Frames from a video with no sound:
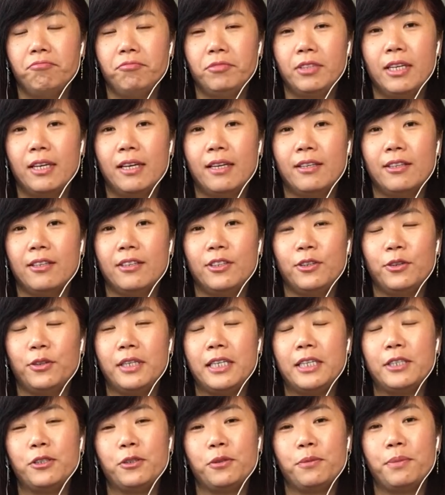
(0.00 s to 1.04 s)
then you
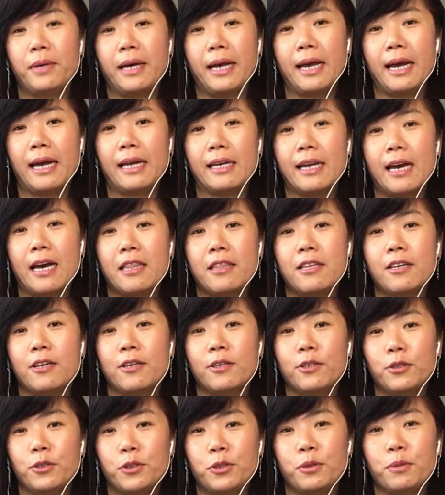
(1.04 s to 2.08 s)
need to pay
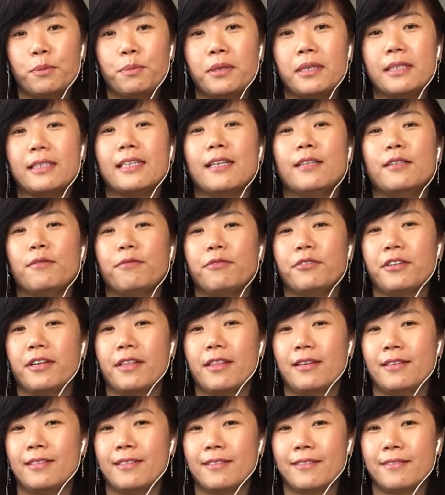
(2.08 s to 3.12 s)
another 2%
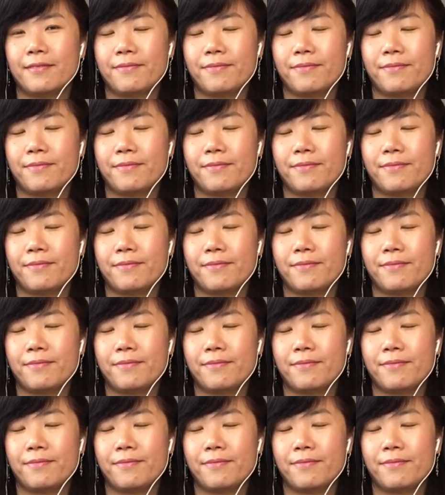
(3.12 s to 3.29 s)
further.